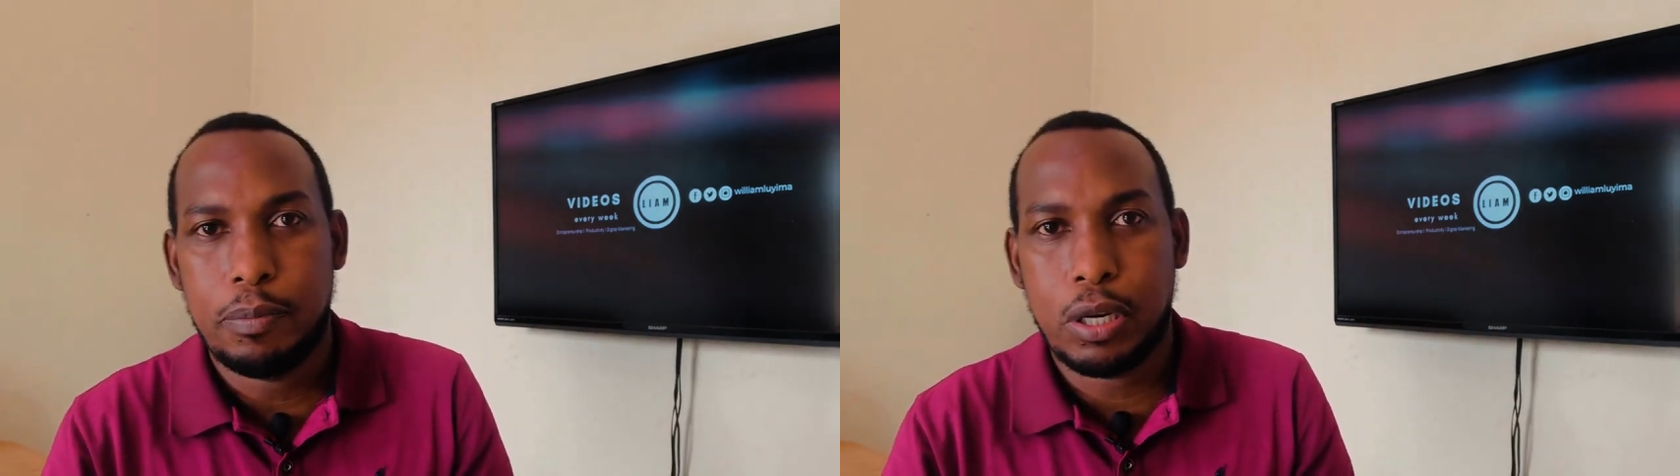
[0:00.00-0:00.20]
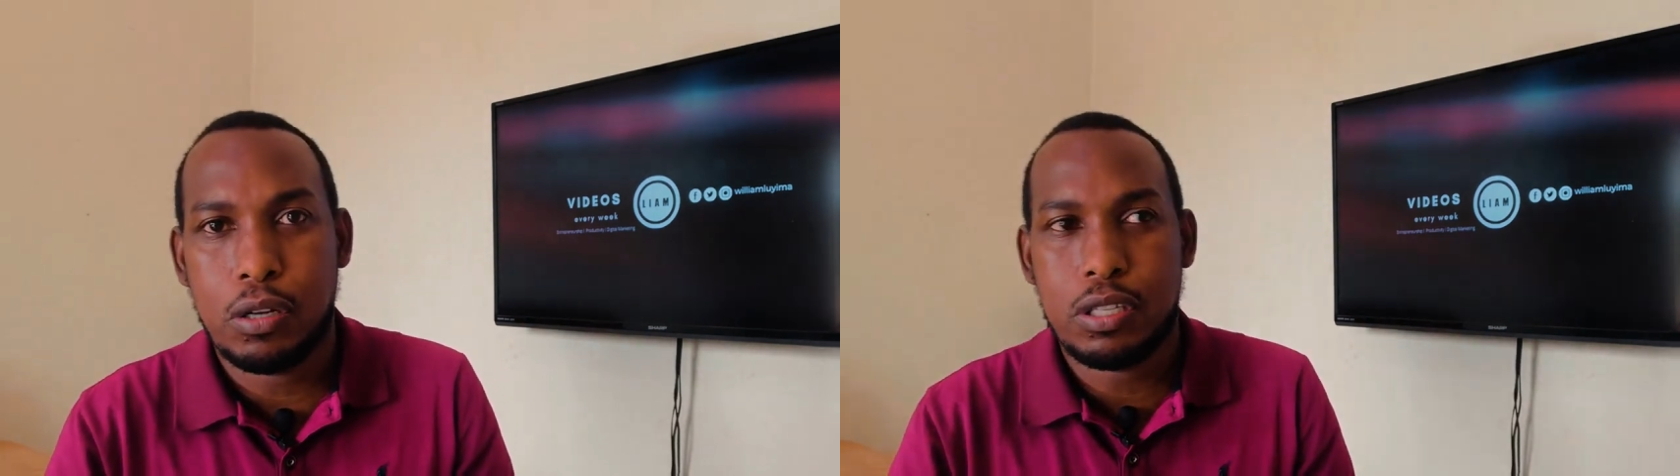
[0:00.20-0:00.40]

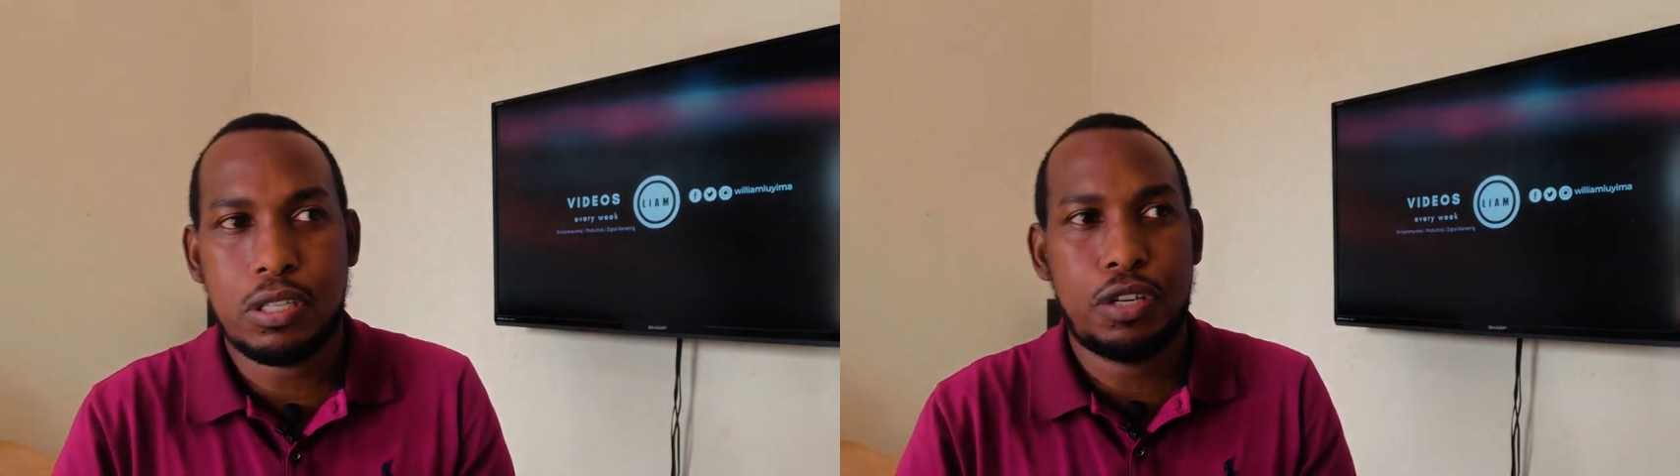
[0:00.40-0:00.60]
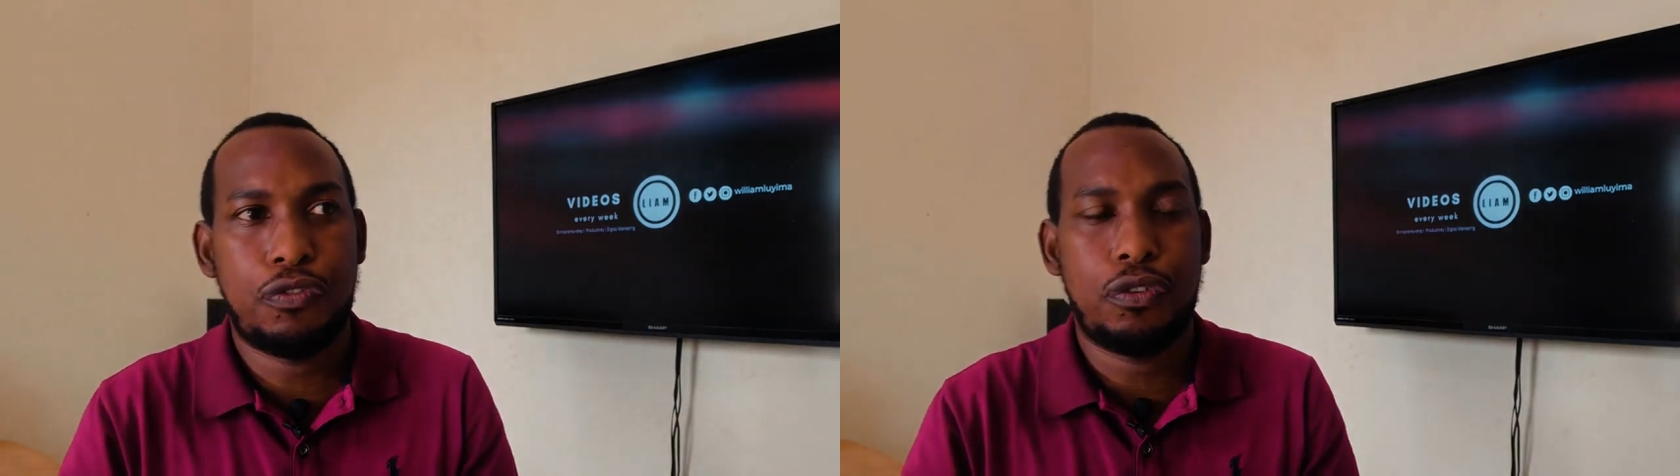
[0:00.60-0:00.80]

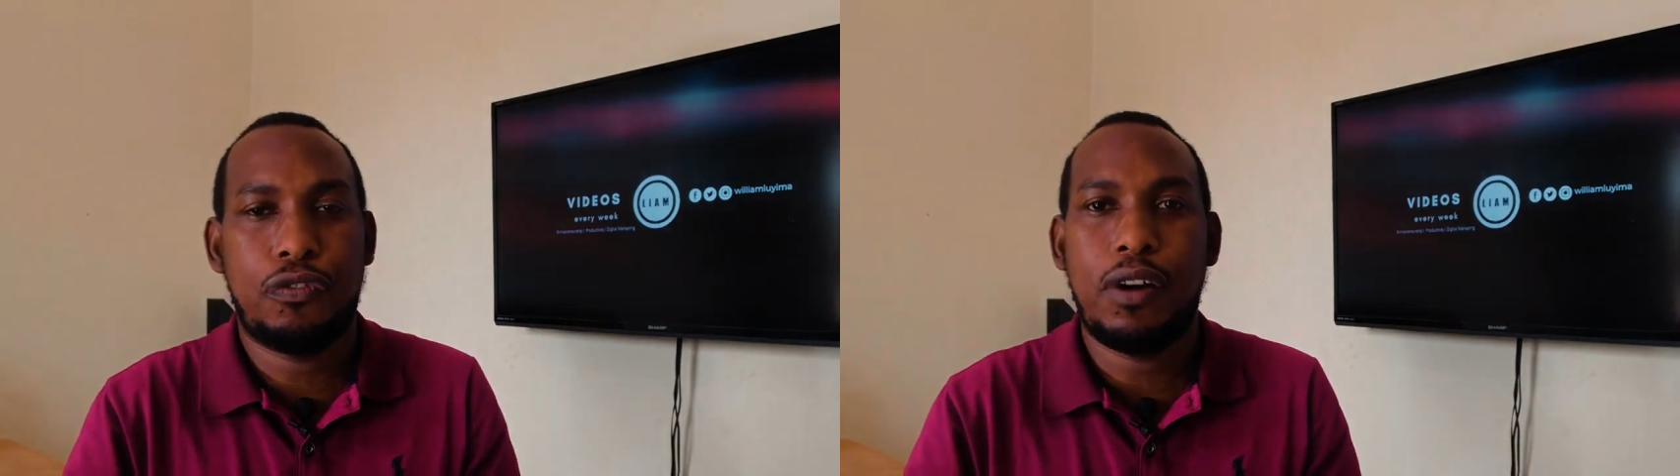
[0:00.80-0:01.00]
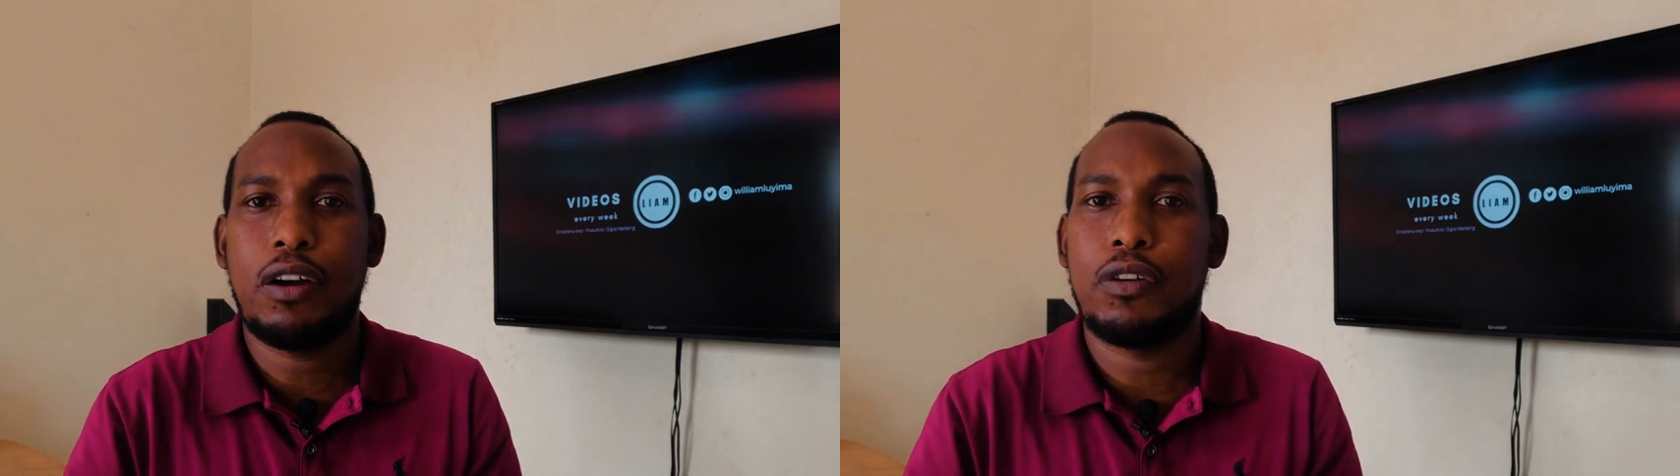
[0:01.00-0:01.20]
Because if
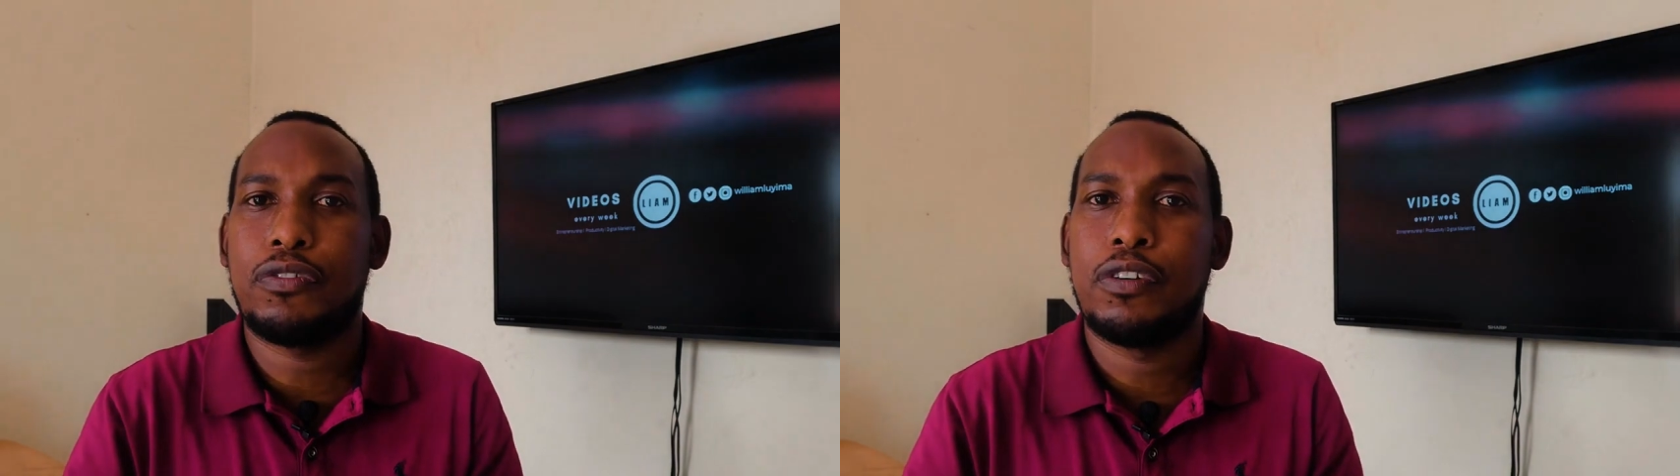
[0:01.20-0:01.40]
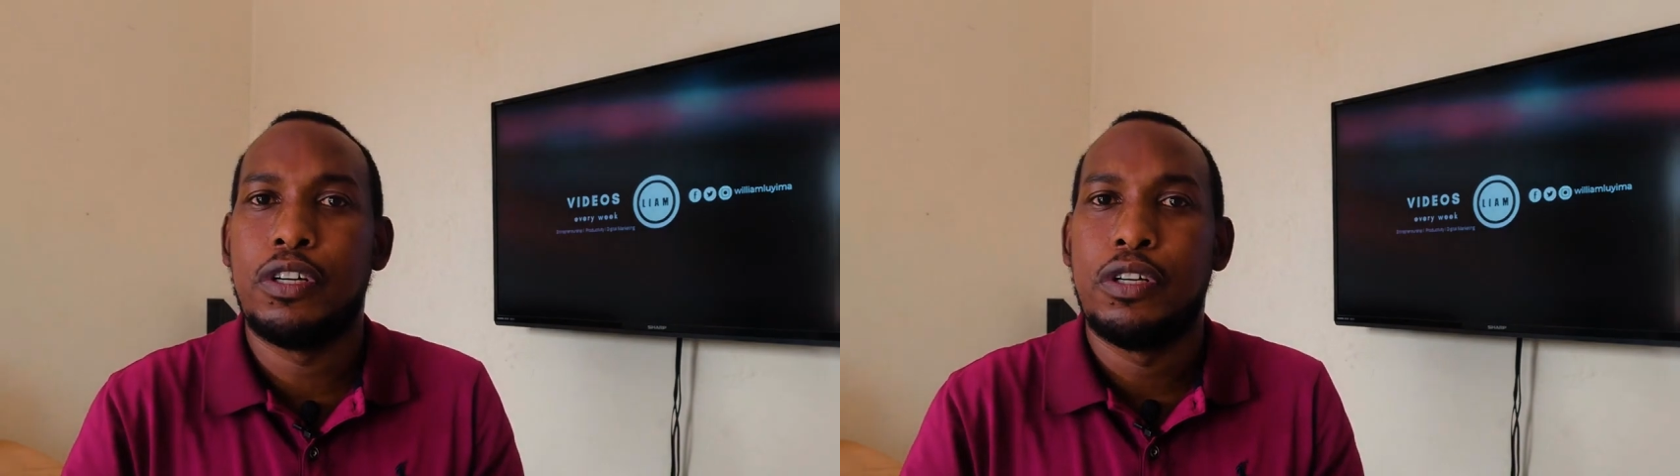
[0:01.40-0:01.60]
you're far
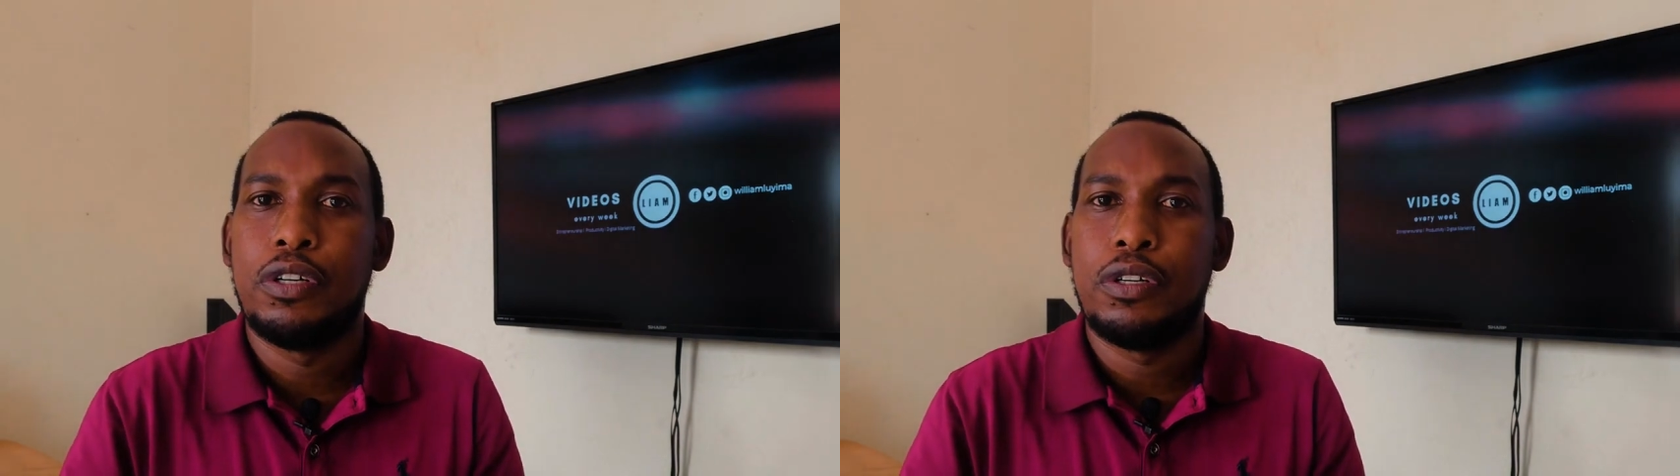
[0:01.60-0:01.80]
off